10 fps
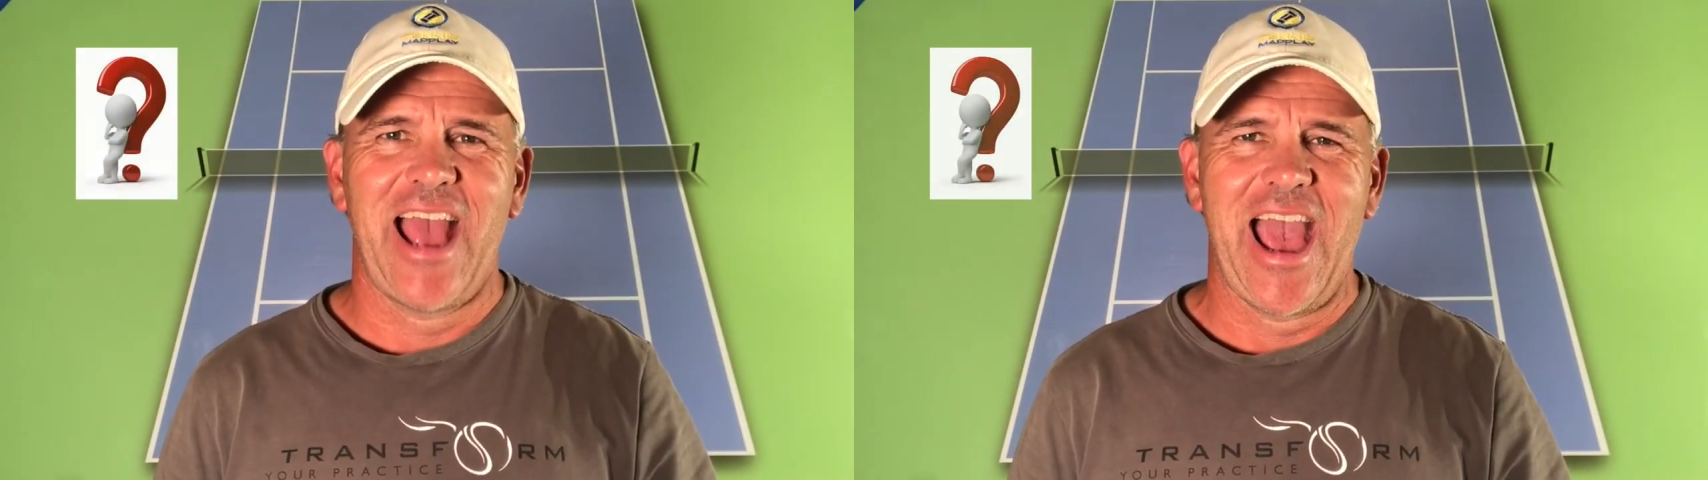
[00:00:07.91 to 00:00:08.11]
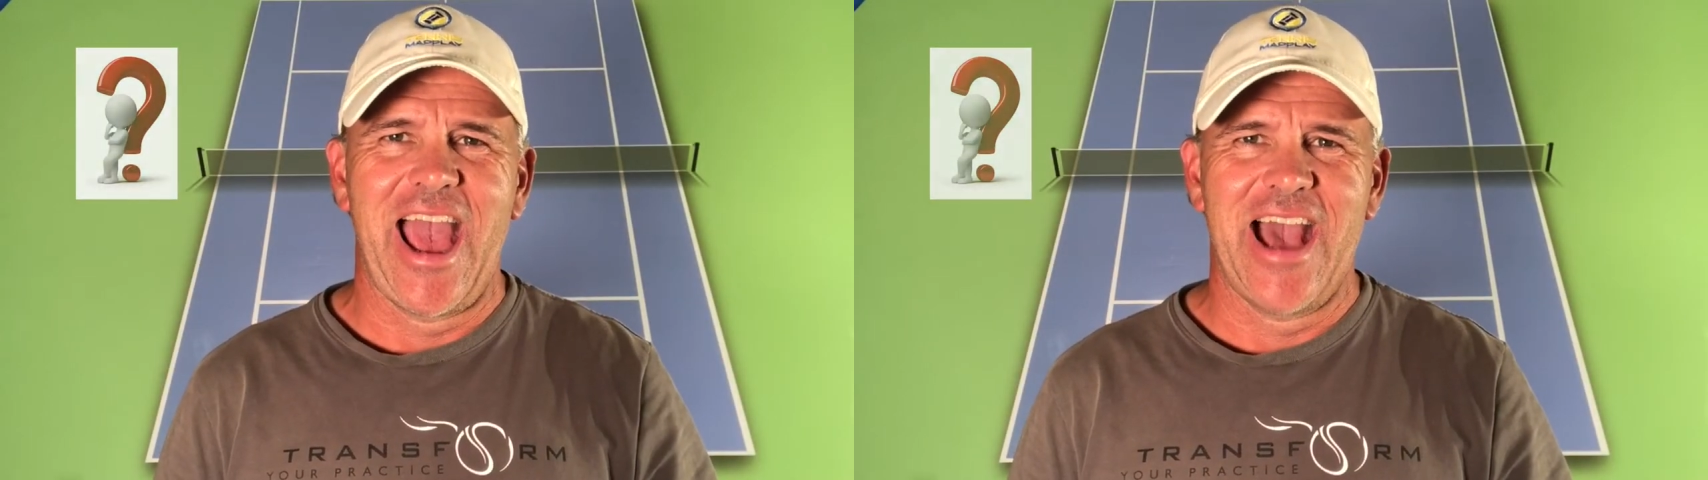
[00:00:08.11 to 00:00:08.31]

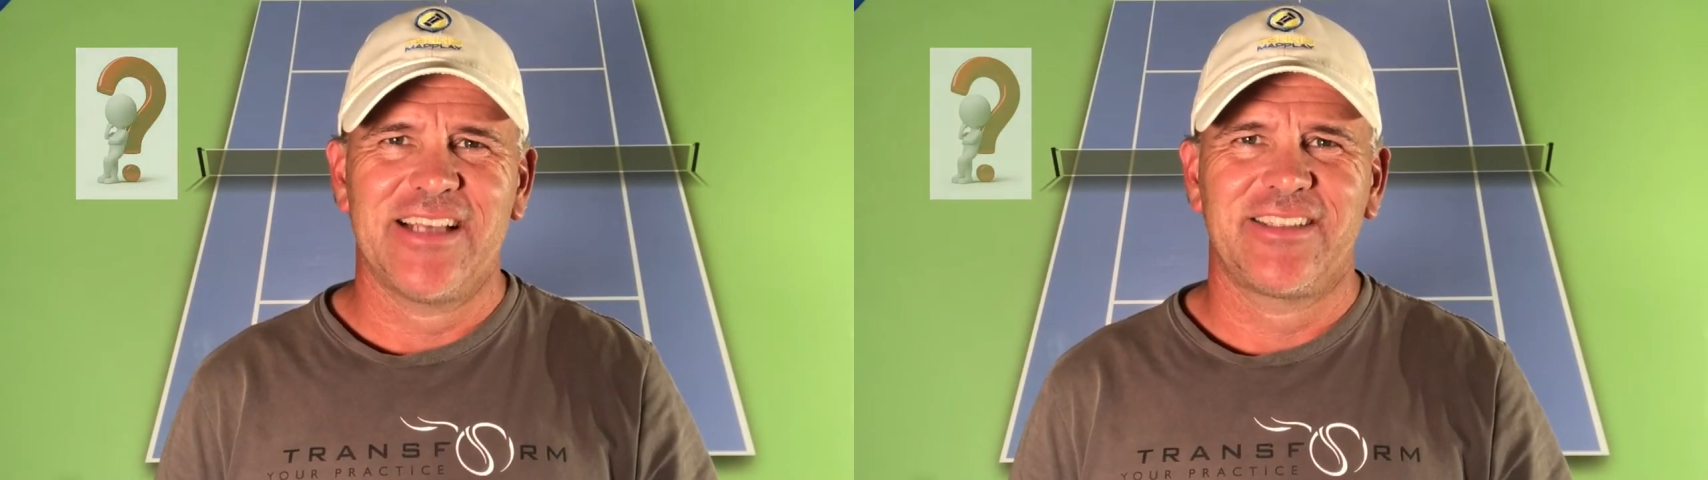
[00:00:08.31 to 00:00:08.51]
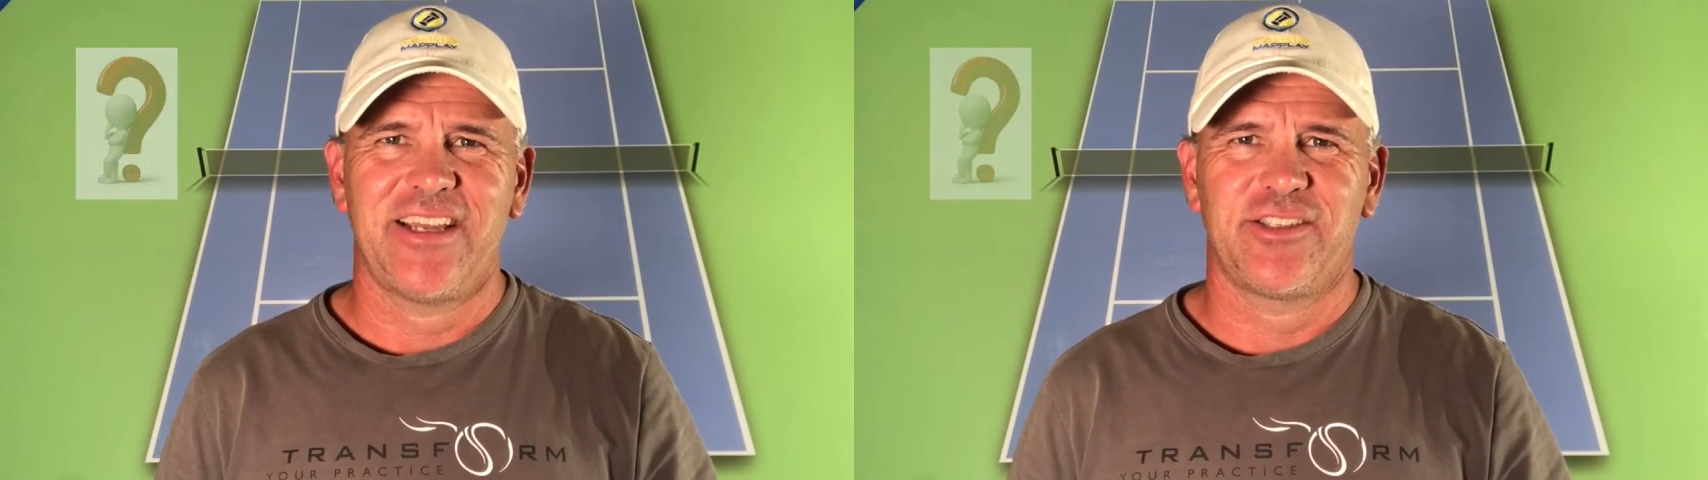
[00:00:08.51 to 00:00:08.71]

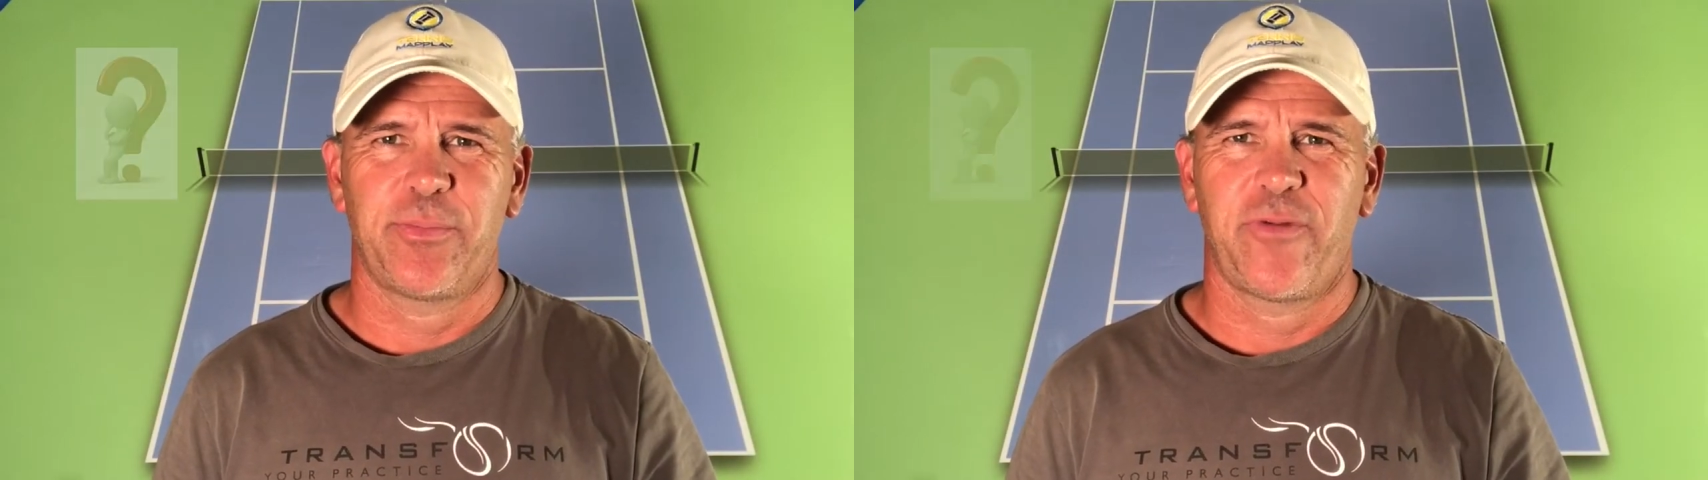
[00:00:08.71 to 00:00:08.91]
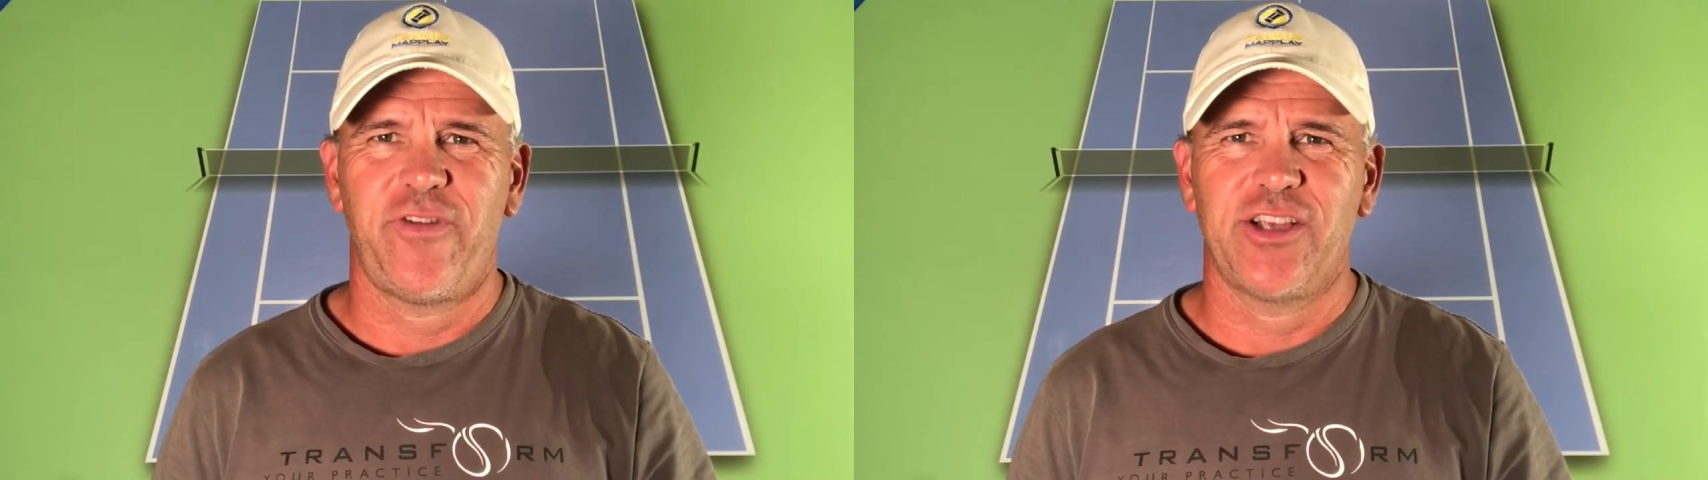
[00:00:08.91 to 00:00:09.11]
asked as a
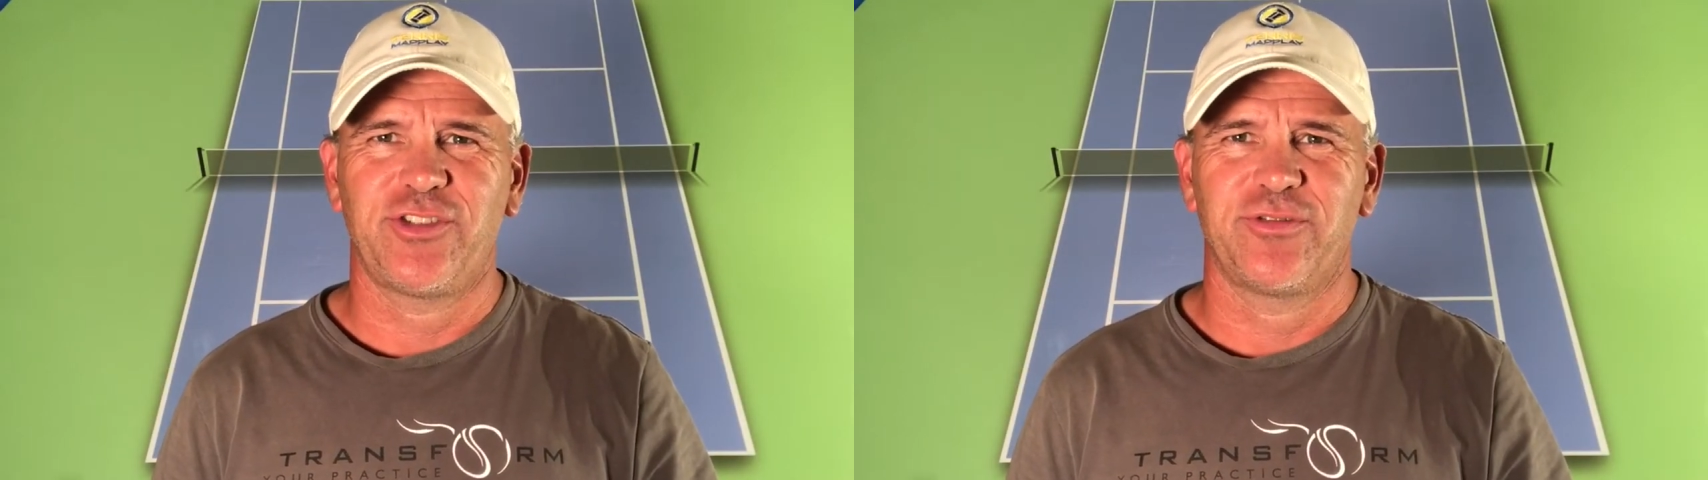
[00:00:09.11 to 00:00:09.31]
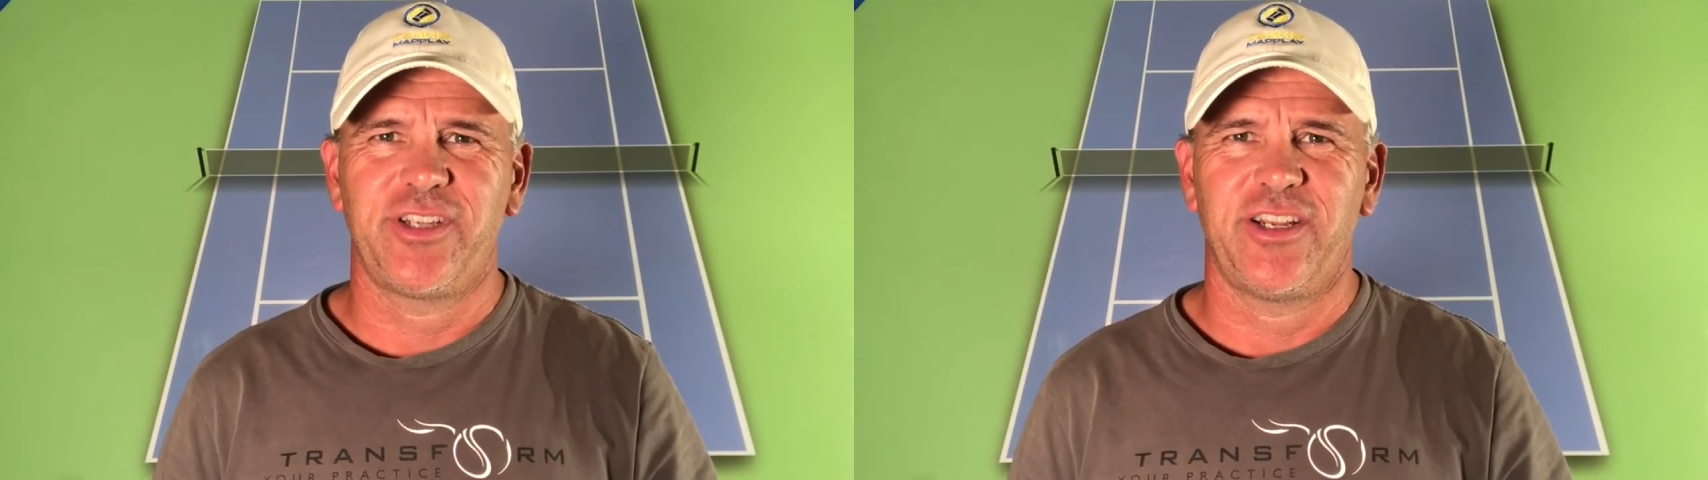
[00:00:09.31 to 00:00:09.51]

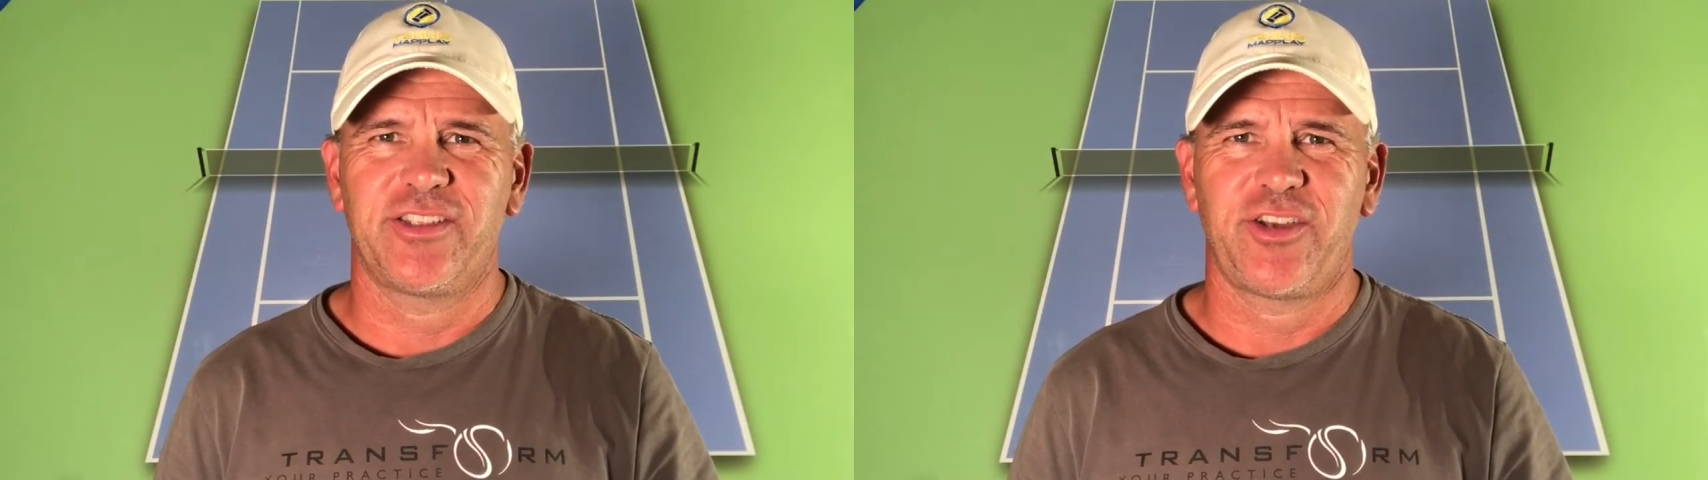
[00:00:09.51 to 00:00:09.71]
professional tennis